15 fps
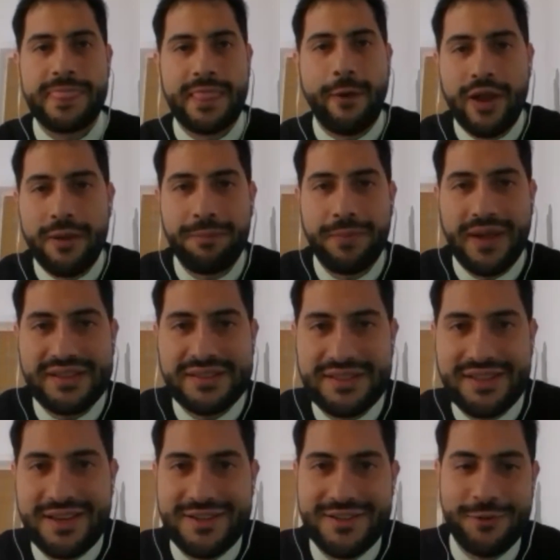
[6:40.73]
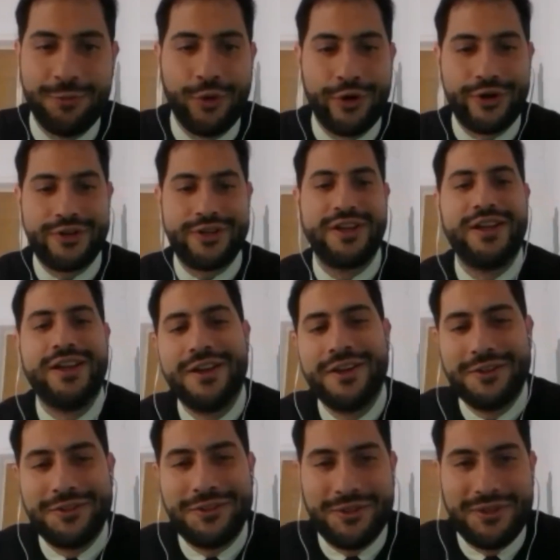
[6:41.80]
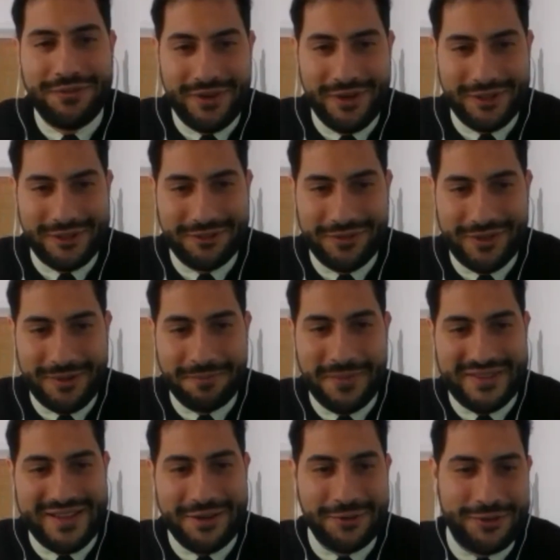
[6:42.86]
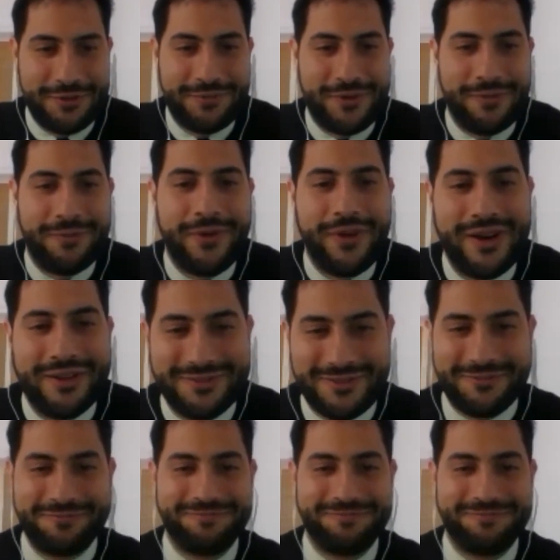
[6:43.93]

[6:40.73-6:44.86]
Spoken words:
Now I pass the word to the philosopher Mateusz from Poland.